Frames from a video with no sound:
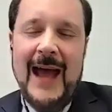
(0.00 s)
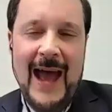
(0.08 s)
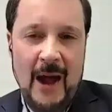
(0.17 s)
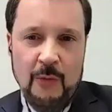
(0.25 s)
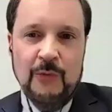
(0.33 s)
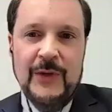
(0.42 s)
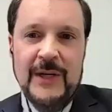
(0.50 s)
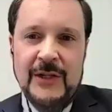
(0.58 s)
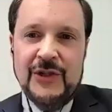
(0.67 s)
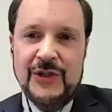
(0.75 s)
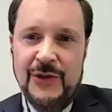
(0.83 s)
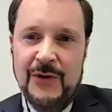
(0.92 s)

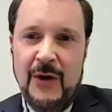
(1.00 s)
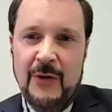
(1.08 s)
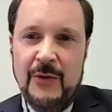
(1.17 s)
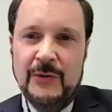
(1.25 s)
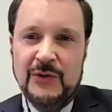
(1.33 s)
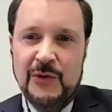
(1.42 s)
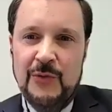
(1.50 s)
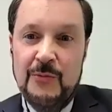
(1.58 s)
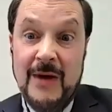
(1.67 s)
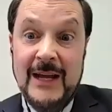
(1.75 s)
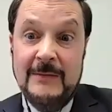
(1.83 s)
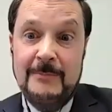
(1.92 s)
outreach to those who
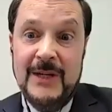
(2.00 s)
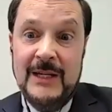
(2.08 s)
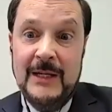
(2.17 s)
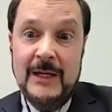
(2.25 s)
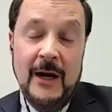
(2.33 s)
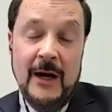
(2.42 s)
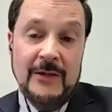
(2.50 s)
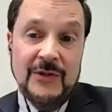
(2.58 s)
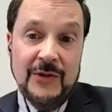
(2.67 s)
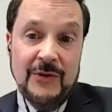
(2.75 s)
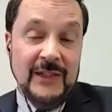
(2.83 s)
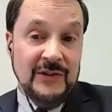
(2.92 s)
might be
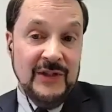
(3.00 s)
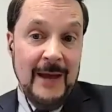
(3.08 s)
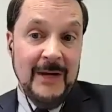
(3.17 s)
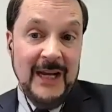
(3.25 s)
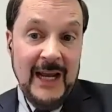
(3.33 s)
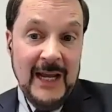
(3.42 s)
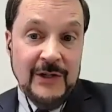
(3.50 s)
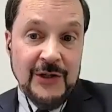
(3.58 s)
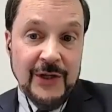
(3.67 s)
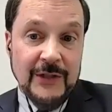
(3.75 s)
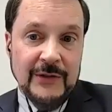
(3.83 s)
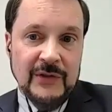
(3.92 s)
under
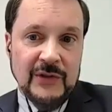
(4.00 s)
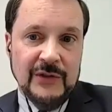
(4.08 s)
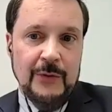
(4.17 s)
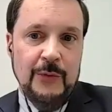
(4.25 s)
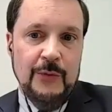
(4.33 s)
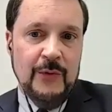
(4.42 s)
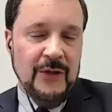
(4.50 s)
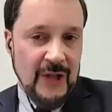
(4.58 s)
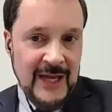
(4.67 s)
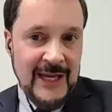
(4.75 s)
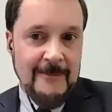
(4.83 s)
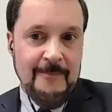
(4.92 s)
examinations who
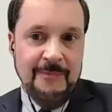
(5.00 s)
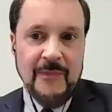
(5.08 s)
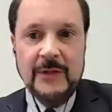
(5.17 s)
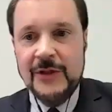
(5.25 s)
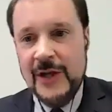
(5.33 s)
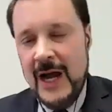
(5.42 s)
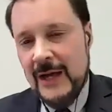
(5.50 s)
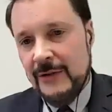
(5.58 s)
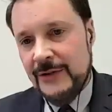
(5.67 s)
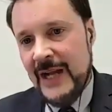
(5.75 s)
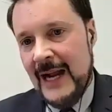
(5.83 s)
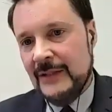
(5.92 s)
claim
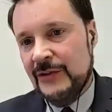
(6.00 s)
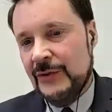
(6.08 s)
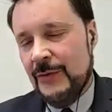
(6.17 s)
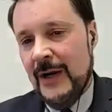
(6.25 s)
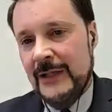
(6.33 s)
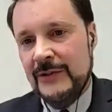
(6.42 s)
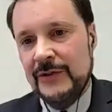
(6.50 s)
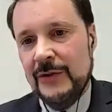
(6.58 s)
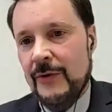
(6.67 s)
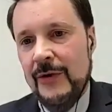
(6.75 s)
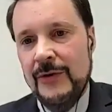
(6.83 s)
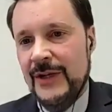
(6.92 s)
child tax credits
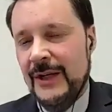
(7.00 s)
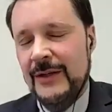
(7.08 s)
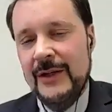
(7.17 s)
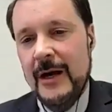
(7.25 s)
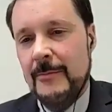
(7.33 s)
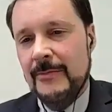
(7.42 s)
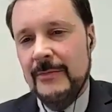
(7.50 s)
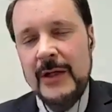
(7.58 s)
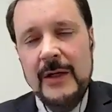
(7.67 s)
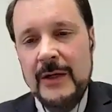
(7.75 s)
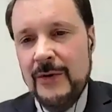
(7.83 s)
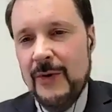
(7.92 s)
or earned income
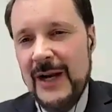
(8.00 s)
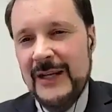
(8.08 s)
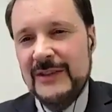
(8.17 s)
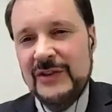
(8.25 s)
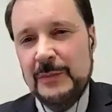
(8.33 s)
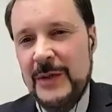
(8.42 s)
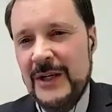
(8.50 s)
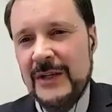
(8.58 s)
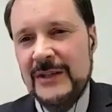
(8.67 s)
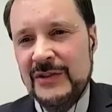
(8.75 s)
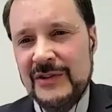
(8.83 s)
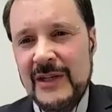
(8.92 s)
credits,
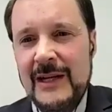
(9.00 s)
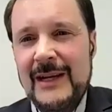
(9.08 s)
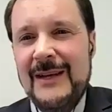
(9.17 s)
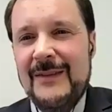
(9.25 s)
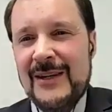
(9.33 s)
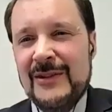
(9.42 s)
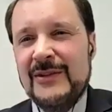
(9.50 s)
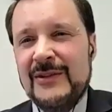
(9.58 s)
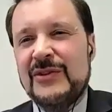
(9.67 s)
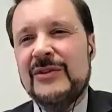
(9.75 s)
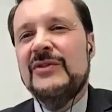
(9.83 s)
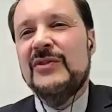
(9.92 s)
because
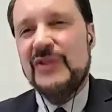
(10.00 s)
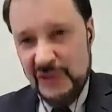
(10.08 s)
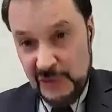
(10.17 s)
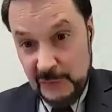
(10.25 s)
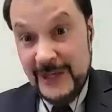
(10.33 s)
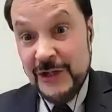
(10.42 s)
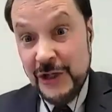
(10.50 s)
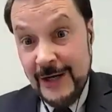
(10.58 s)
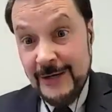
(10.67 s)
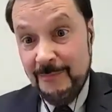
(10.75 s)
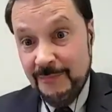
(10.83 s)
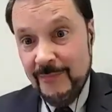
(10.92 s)
there's
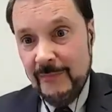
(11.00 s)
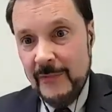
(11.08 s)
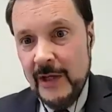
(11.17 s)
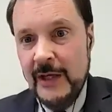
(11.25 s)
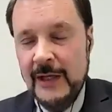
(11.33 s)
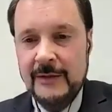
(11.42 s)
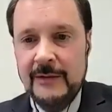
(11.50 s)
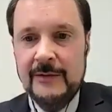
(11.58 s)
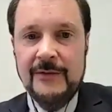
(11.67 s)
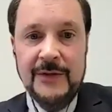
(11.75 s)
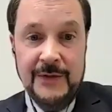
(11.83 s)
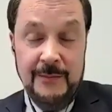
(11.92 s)
suspicion
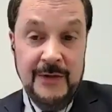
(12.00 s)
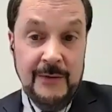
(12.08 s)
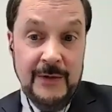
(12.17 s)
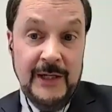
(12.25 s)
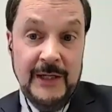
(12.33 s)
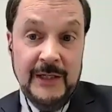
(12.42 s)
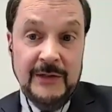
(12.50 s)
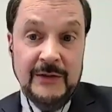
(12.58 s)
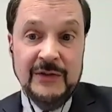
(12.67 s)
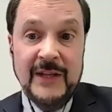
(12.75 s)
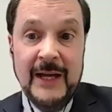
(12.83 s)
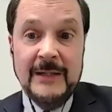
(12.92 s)
in the
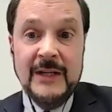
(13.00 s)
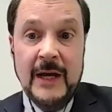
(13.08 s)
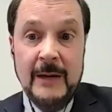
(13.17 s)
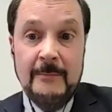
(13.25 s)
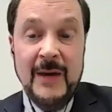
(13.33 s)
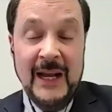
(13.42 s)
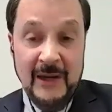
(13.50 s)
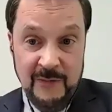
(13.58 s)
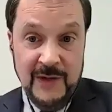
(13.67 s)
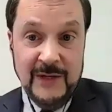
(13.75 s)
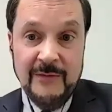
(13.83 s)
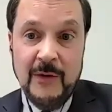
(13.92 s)
communities that
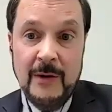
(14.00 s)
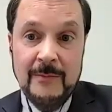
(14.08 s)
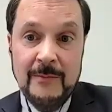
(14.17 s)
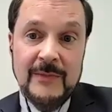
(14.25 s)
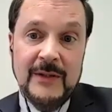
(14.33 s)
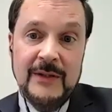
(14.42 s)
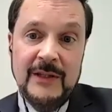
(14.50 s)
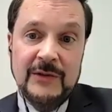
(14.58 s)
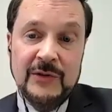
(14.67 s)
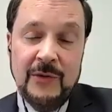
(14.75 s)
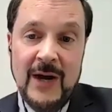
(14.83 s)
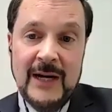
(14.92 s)
benefit from
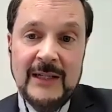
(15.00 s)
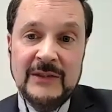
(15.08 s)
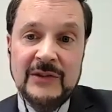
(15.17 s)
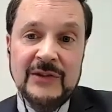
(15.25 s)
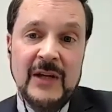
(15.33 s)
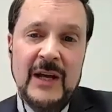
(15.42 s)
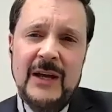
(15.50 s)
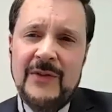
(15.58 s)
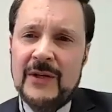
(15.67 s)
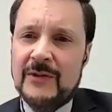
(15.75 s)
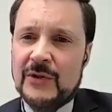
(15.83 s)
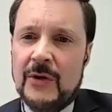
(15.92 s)
these credits.
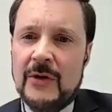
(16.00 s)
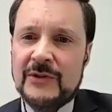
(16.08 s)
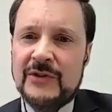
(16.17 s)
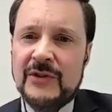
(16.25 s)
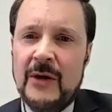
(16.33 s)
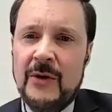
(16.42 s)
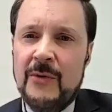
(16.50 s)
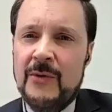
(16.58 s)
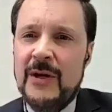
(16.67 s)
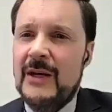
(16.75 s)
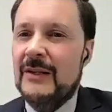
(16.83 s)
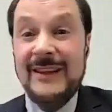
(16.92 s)
There's
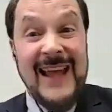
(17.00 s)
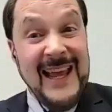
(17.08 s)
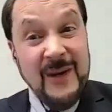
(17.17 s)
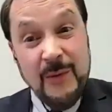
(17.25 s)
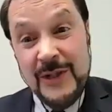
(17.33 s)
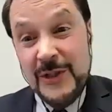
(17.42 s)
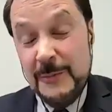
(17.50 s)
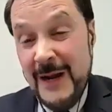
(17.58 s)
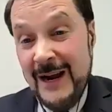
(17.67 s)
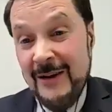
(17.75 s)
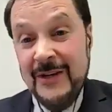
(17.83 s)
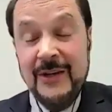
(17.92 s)
also language
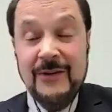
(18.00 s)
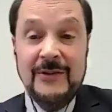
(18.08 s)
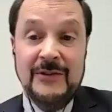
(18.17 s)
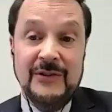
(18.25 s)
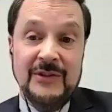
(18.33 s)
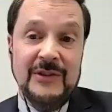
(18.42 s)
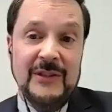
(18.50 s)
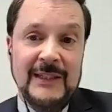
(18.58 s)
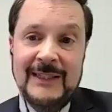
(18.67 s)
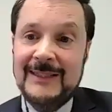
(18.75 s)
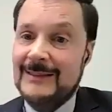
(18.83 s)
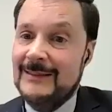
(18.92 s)
barriers
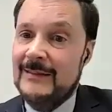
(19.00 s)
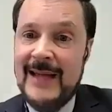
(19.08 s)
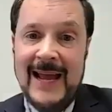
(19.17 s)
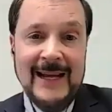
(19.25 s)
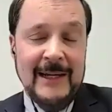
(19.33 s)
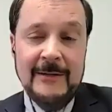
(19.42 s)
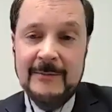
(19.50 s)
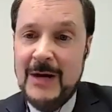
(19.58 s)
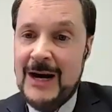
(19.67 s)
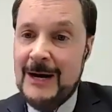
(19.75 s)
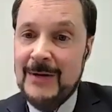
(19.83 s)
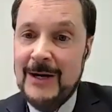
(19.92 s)
that can
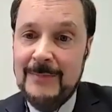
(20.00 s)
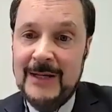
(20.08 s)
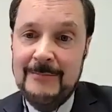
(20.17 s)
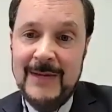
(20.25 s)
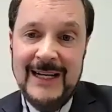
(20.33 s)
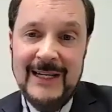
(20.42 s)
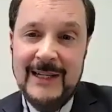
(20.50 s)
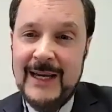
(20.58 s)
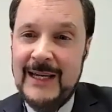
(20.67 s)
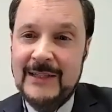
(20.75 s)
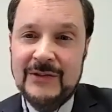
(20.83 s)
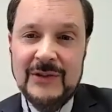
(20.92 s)
pop up in many
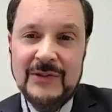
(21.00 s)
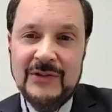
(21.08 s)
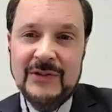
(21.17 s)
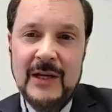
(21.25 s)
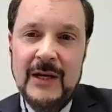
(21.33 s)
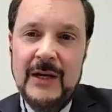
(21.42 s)
cases.